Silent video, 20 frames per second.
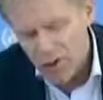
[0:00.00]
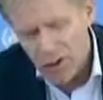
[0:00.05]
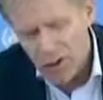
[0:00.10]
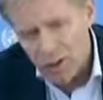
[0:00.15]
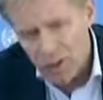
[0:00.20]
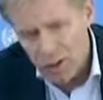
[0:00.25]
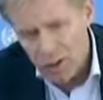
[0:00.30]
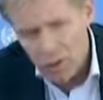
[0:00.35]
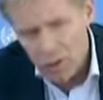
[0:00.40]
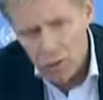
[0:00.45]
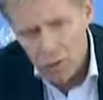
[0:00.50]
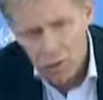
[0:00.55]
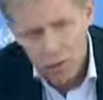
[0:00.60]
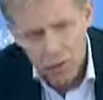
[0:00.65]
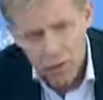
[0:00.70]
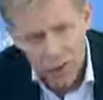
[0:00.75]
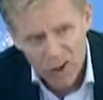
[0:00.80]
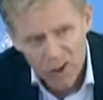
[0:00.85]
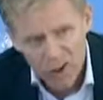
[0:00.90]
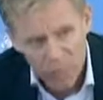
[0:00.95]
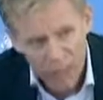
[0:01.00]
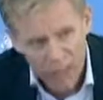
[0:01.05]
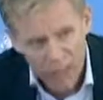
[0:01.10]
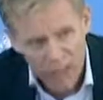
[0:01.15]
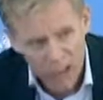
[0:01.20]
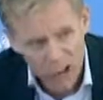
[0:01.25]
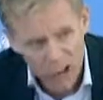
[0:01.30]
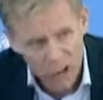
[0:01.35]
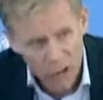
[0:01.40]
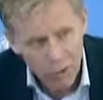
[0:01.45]
continues to
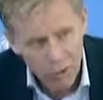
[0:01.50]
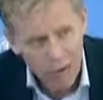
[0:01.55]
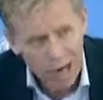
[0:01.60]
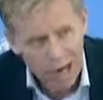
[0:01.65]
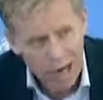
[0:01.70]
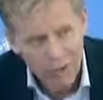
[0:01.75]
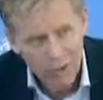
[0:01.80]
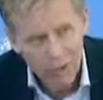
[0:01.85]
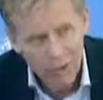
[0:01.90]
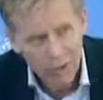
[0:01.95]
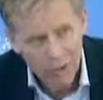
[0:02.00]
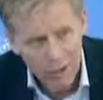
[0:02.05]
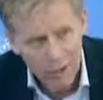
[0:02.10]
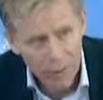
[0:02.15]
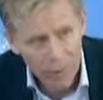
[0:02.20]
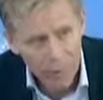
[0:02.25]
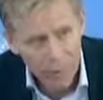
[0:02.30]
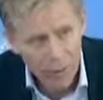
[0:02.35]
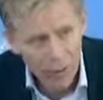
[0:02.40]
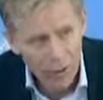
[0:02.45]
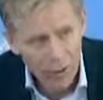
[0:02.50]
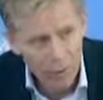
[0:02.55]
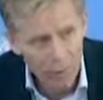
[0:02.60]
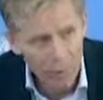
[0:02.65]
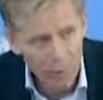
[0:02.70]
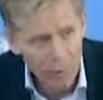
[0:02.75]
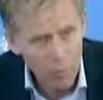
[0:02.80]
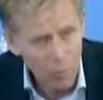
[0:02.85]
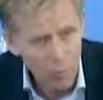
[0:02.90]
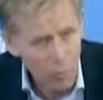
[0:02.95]
expand geographically. There are
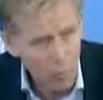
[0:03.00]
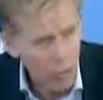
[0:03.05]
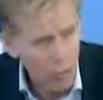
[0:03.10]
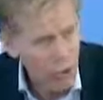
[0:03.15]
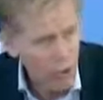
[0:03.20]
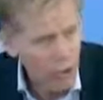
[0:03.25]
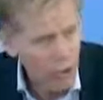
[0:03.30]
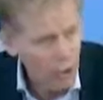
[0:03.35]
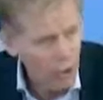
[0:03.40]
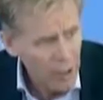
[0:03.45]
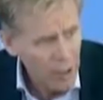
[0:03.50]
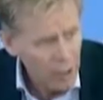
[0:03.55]
more